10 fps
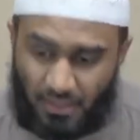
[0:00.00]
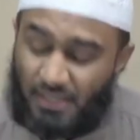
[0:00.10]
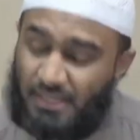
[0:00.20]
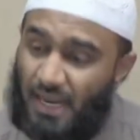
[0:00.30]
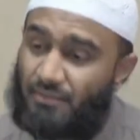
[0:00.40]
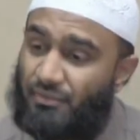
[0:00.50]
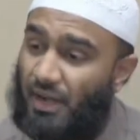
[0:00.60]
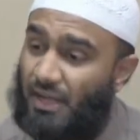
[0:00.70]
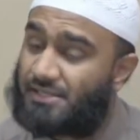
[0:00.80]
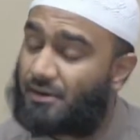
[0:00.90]
The time for
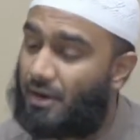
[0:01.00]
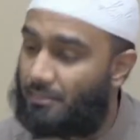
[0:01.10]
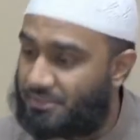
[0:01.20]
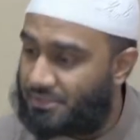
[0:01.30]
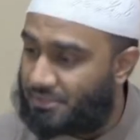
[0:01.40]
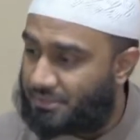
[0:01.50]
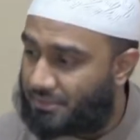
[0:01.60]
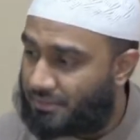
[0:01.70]
Asr comes,